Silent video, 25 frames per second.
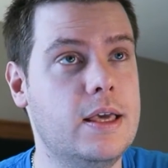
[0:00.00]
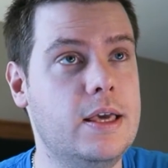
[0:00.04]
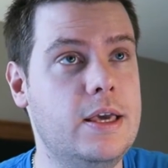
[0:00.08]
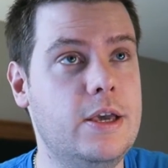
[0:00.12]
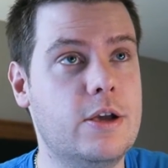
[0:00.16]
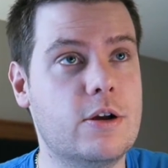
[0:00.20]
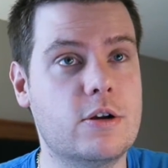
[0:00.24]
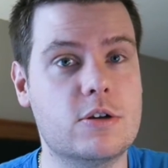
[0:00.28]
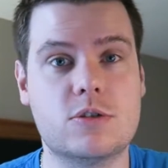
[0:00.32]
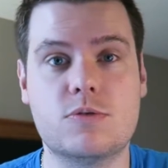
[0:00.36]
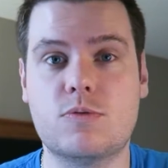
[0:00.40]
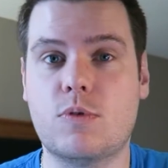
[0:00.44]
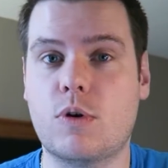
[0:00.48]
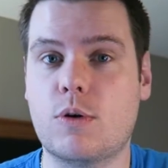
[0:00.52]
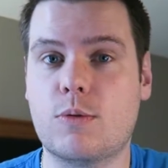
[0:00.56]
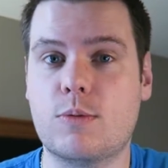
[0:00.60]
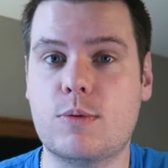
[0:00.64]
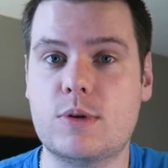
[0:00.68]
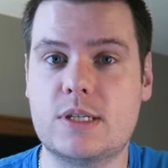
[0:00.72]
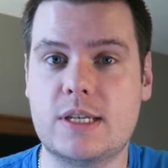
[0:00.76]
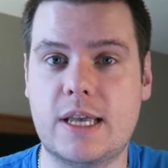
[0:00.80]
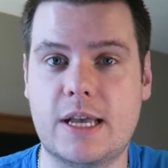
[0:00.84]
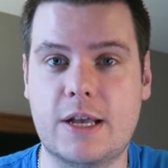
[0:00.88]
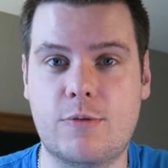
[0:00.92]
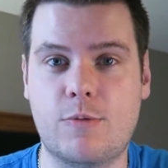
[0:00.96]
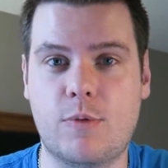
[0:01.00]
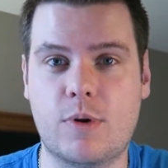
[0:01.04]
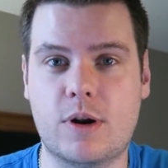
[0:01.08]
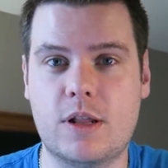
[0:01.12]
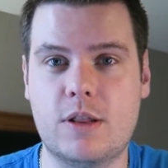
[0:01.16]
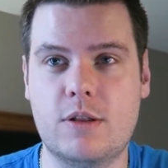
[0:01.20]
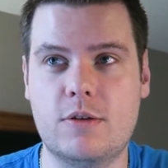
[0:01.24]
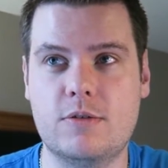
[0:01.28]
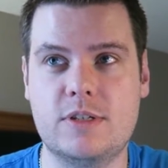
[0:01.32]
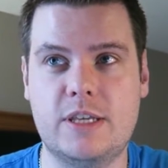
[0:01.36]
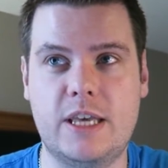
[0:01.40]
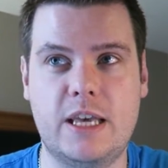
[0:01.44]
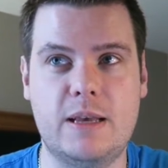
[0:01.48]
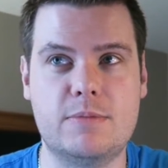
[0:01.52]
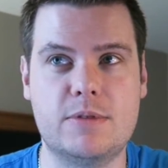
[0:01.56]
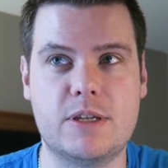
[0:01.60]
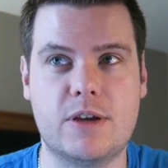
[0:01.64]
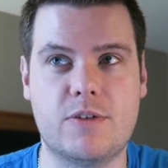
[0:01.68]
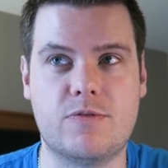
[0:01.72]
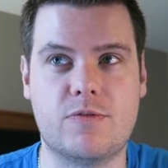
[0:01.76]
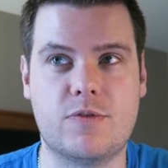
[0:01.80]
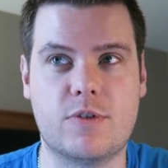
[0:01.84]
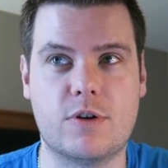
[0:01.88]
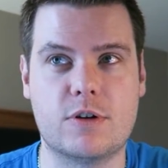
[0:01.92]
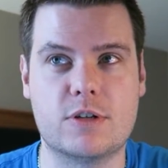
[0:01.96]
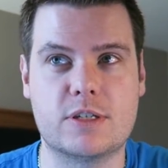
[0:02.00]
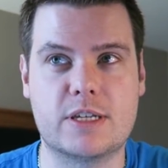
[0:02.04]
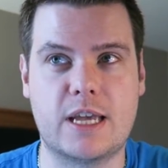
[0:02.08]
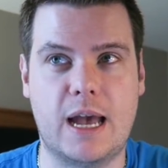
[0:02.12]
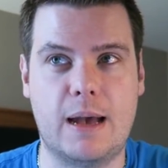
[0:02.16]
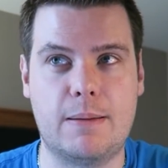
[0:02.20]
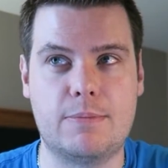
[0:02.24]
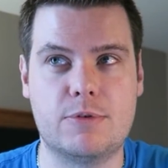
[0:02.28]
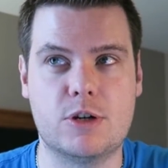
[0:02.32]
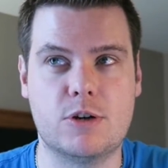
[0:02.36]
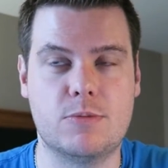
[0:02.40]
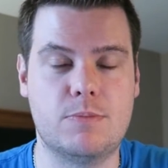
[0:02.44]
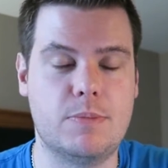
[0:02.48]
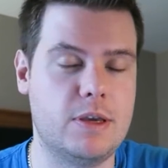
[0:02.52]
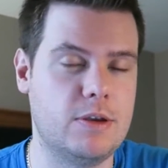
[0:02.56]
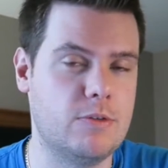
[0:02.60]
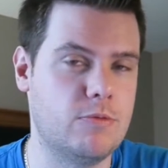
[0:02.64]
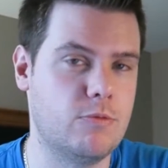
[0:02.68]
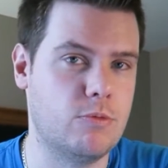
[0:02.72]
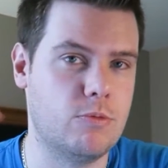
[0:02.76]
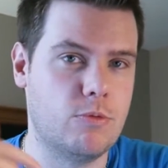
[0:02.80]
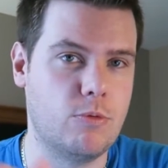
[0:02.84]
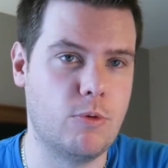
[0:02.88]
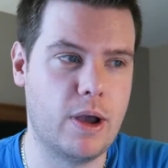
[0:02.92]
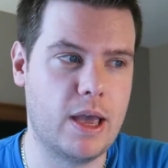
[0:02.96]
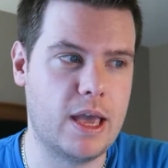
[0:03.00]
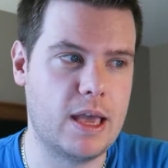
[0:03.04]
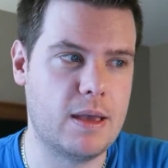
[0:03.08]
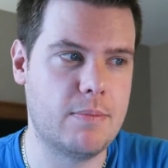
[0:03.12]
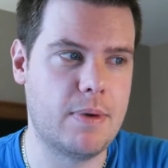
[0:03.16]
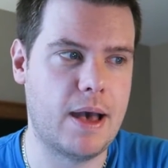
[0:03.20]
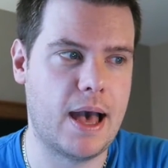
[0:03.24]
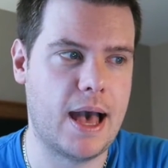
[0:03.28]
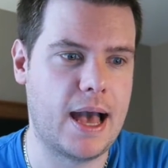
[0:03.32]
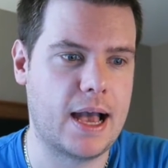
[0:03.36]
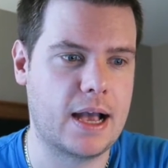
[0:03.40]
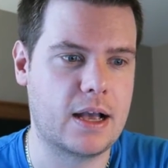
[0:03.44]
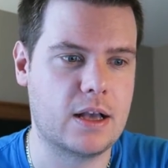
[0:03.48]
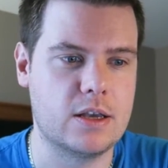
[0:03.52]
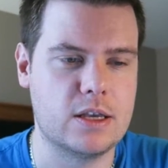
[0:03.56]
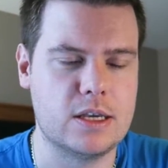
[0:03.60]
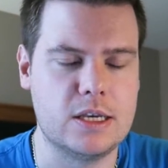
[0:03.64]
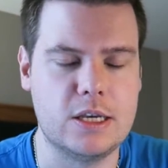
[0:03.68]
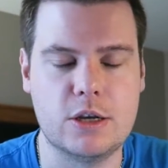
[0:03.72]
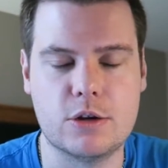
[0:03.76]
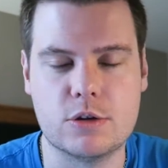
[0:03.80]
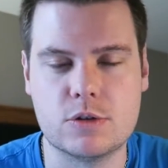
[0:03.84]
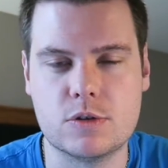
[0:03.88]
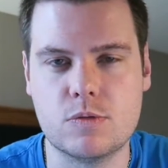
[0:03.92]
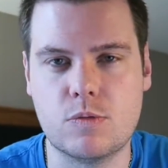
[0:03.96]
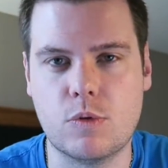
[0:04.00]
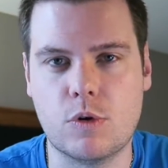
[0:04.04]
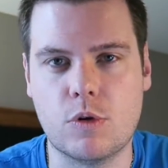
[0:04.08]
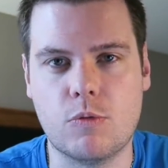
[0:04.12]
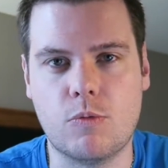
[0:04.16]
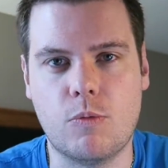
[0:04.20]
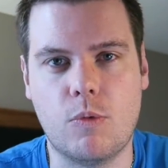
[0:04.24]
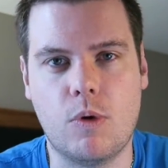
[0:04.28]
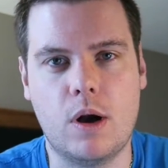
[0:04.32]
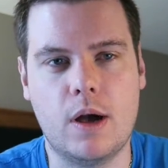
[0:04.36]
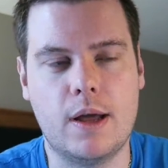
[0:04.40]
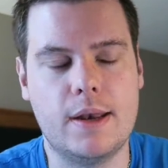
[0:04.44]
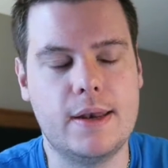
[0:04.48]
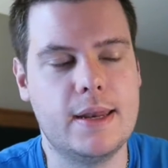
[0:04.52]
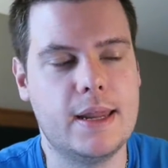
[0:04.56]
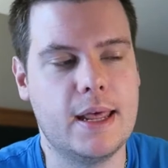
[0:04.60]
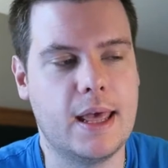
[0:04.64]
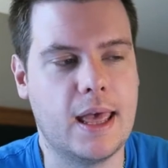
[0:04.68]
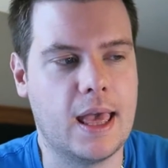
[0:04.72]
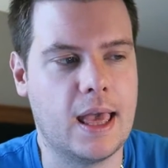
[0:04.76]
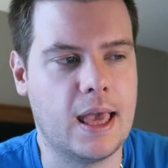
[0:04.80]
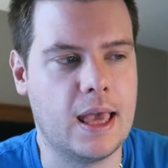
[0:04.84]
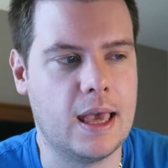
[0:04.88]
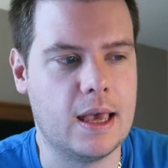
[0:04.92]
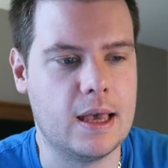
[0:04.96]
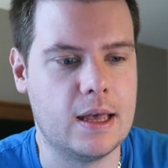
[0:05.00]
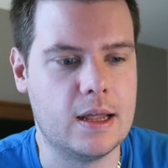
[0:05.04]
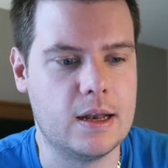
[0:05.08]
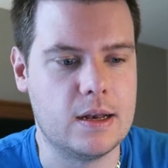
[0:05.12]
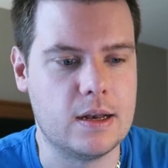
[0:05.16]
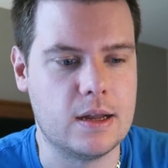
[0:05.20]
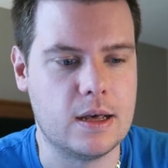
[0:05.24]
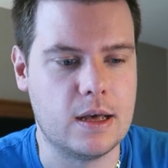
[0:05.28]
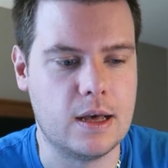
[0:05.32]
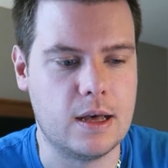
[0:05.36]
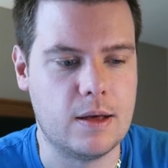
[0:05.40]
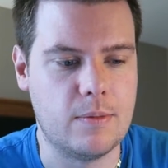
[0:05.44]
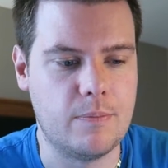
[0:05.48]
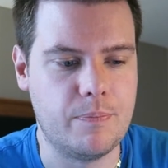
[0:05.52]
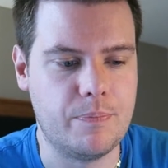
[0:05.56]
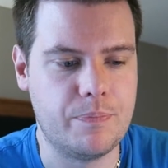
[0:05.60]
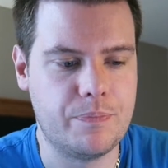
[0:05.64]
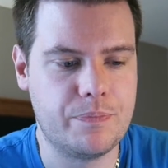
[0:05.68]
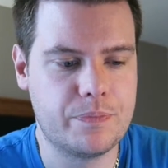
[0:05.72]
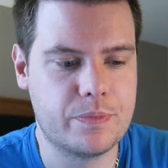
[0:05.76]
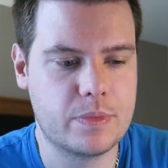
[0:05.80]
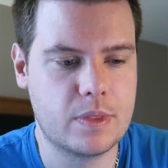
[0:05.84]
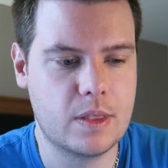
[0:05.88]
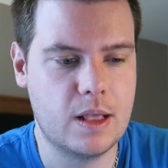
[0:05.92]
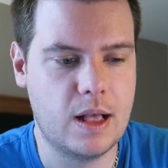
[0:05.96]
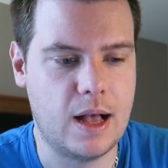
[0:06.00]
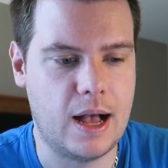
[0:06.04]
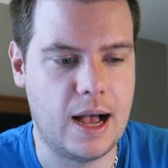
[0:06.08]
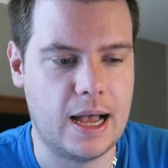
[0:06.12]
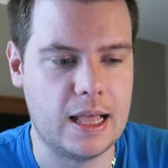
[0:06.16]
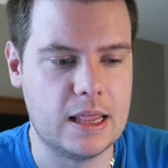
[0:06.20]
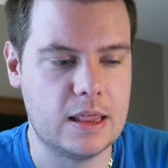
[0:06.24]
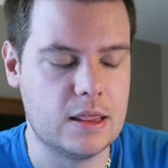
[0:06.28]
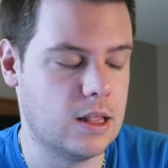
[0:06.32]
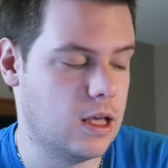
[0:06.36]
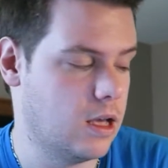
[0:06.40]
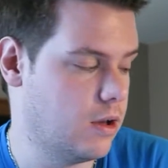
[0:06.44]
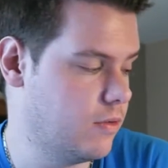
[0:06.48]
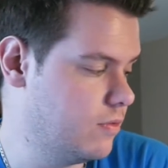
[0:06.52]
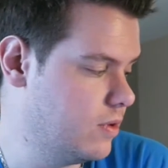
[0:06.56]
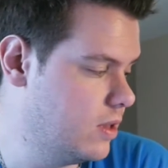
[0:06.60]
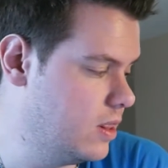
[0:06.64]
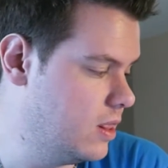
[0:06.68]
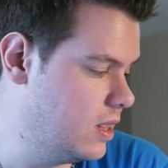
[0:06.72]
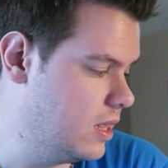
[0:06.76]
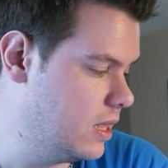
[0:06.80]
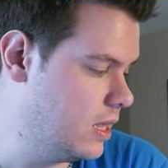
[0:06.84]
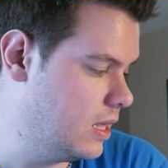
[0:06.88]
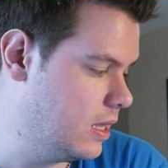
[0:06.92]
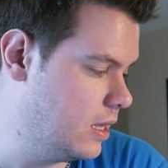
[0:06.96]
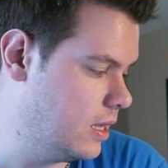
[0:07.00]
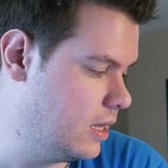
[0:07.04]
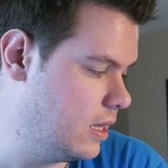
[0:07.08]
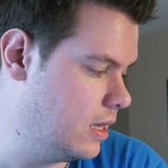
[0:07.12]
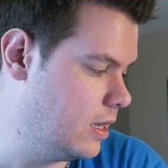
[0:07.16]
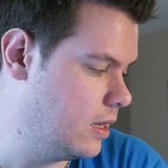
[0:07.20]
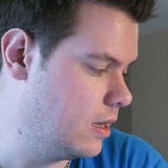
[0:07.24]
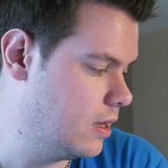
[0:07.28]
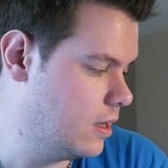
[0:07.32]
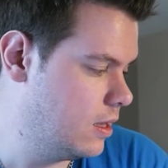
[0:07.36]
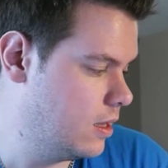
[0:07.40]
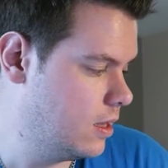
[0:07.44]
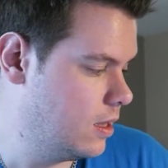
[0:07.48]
Gears of War was like one of those games that first captured me way back in Gears of War 1, and I loved the